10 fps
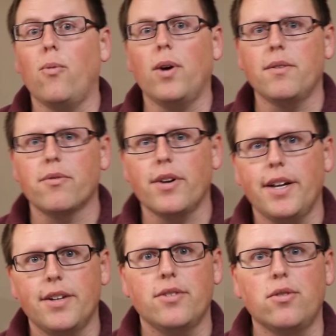one
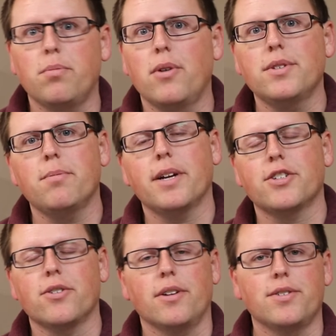friend who will post a
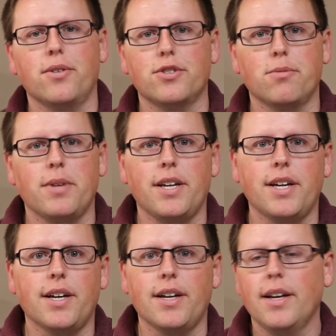picture on social
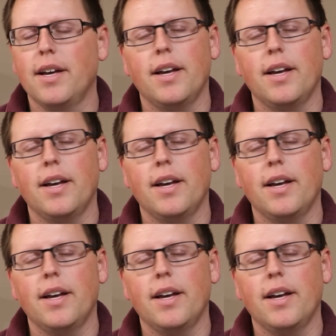media,